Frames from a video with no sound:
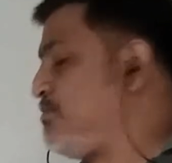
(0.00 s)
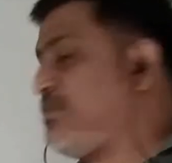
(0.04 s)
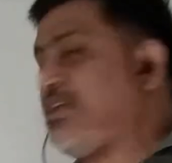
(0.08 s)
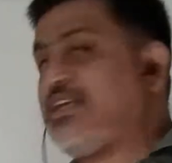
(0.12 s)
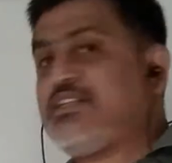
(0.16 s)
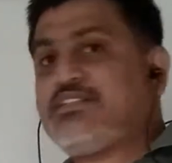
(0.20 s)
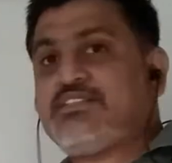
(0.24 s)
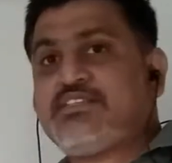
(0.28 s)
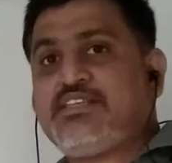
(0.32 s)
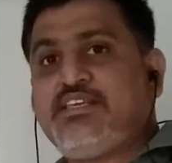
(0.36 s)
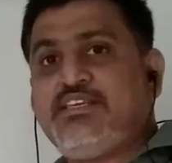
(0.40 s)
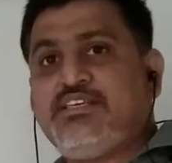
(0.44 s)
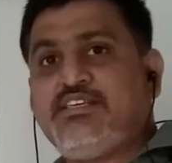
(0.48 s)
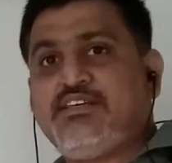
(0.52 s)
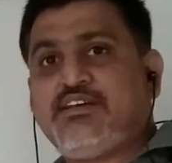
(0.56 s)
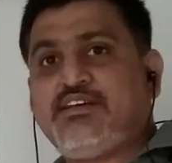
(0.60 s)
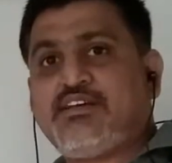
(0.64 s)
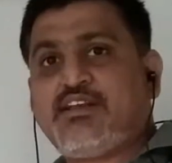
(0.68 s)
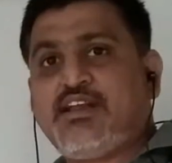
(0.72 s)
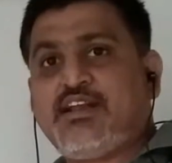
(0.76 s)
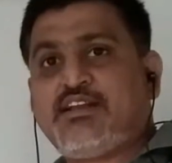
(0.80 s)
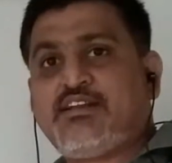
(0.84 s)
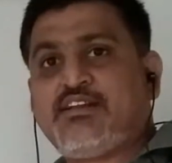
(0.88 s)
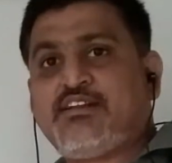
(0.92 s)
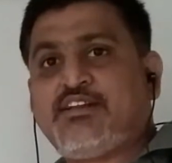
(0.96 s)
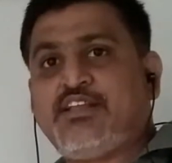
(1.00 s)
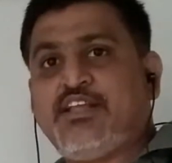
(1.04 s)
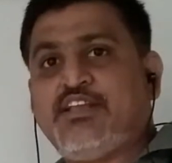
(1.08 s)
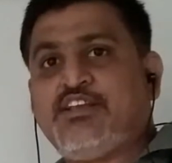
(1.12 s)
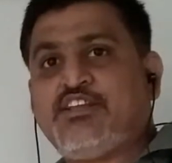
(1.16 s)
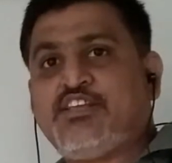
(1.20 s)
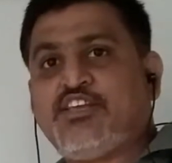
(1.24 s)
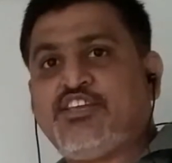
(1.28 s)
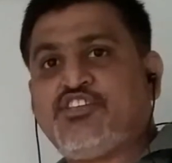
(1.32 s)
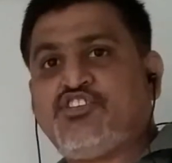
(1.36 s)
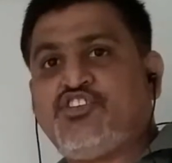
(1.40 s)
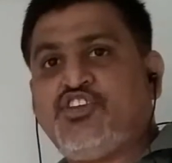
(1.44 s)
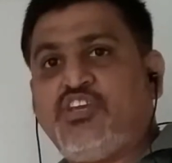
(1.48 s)
You can see here at 10
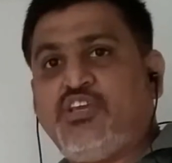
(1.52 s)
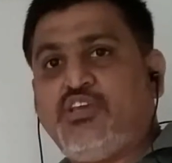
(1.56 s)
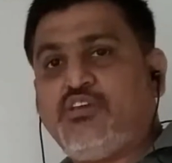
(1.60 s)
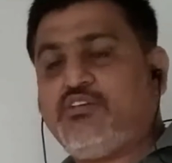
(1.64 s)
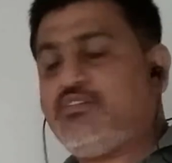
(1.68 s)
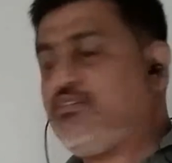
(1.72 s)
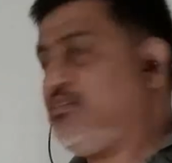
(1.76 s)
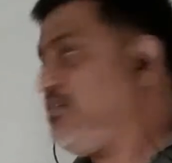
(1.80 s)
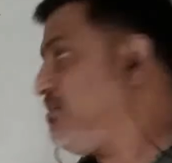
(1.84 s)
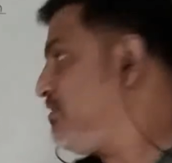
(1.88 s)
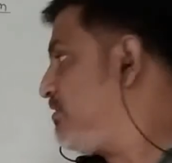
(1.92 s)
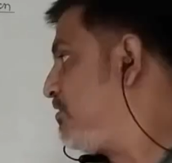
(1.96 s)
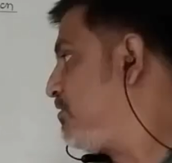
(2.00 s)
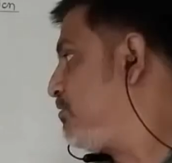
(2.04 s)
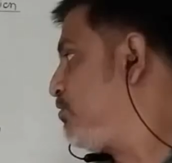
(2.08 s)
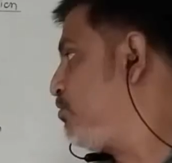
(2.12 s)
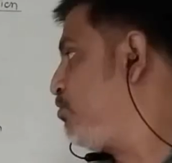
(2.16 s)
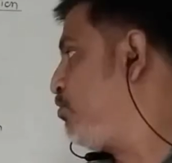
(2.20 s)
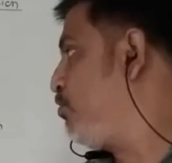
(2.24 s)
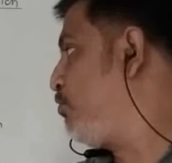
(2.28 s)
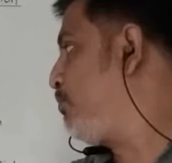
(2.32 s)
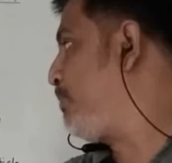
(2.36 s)
kg. Two